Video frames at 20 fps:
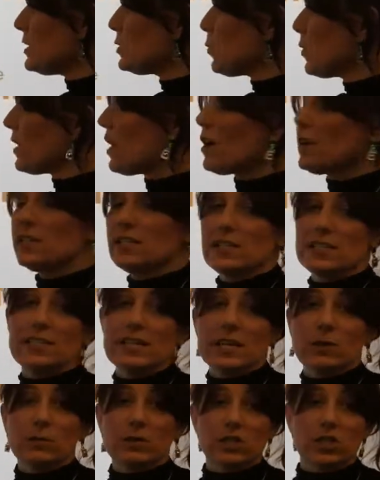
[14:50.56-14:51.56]
is what our
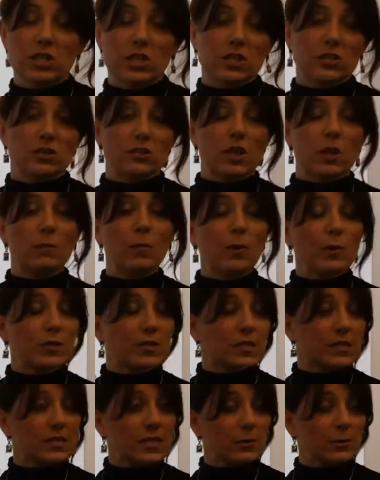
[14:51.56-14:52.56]
distinguished teachers, our
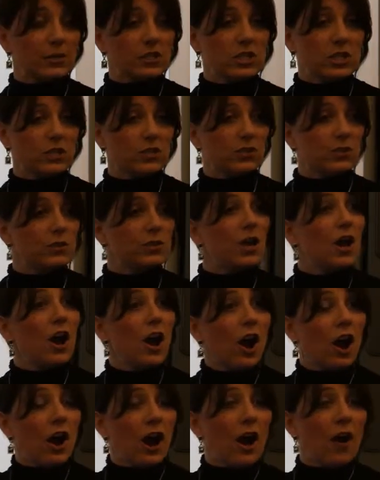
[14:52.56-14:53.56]
most distinguished teachers,
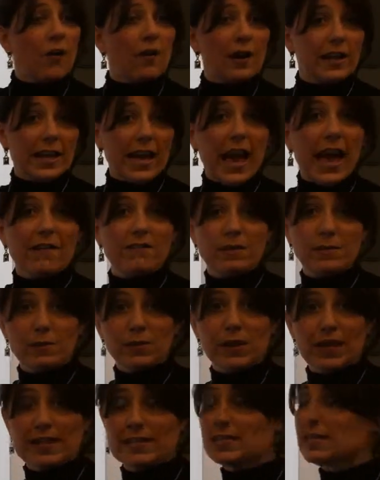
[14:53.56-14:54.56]
already have in
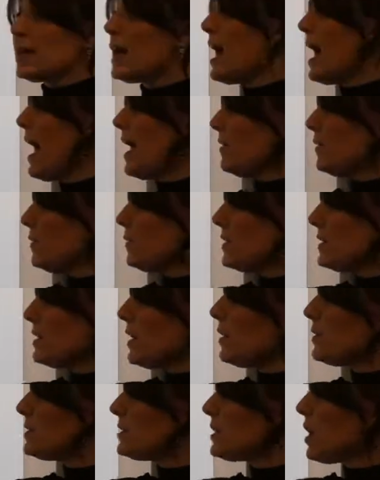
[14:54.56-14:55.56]
place, and the
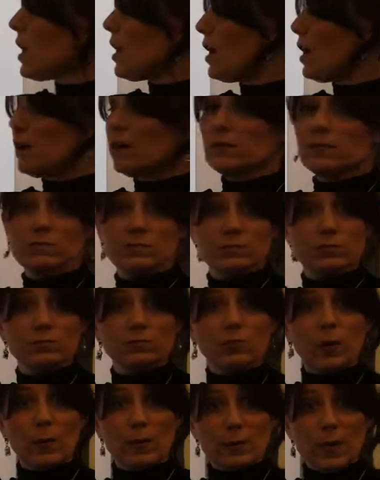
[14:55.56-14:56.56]
results are
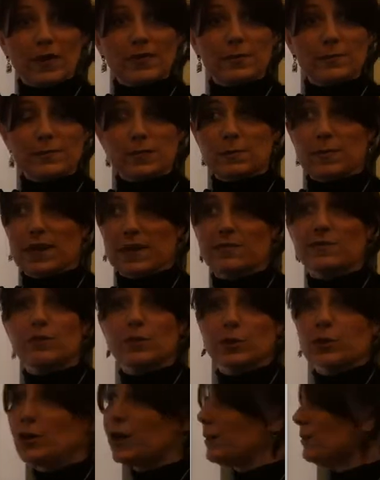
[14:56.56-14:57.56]
what we want them to be. They're